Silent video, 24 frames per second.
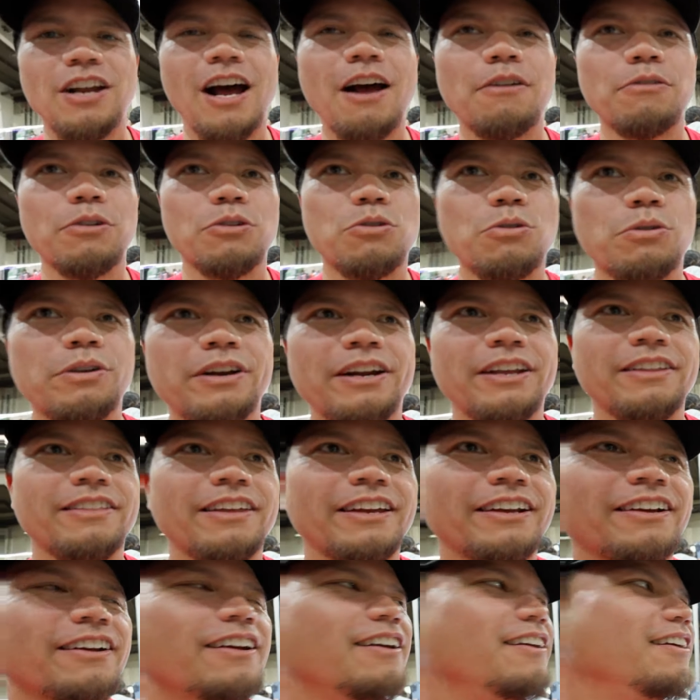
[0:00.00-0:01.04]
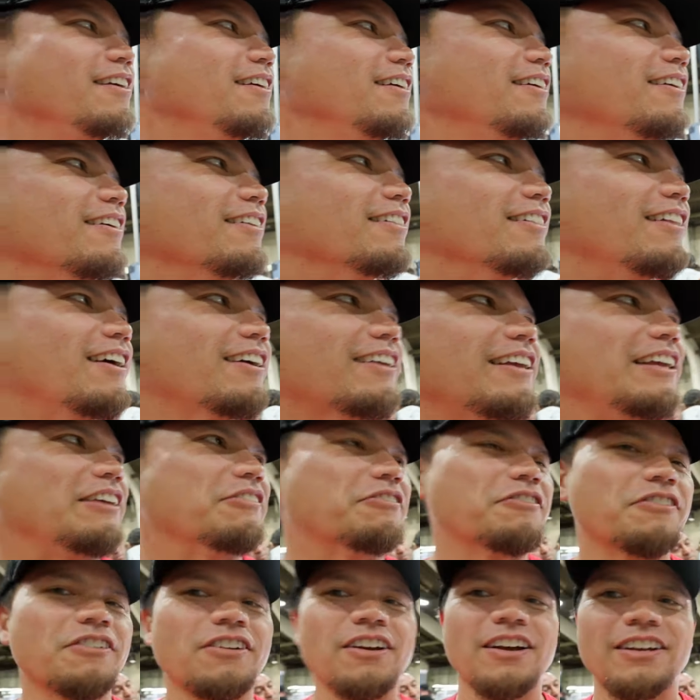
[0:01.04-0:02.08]
not recording anything. Lucky
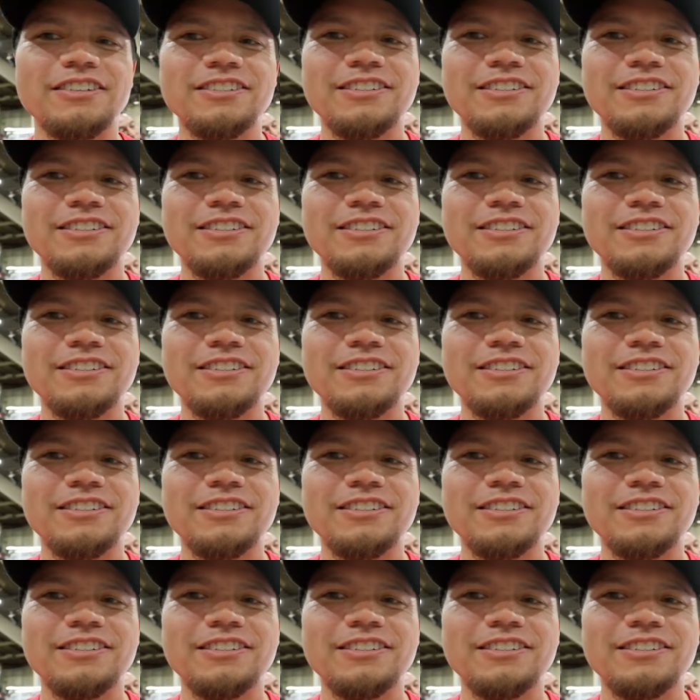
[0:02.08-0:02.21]
for us.